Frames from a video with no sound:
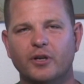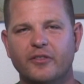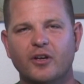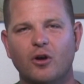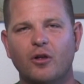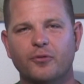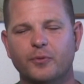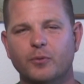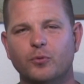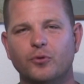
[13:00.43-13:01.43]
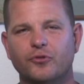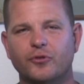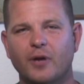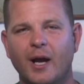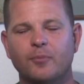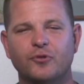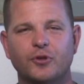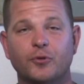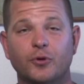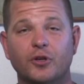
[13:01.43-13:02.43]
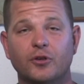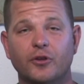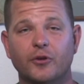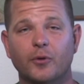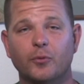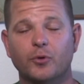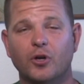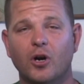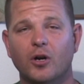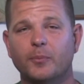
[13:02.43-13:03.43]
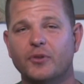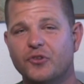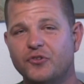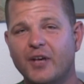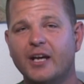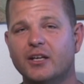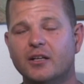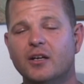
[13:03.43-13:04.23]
I think all three rules are absolutely critical in their own regard. But the second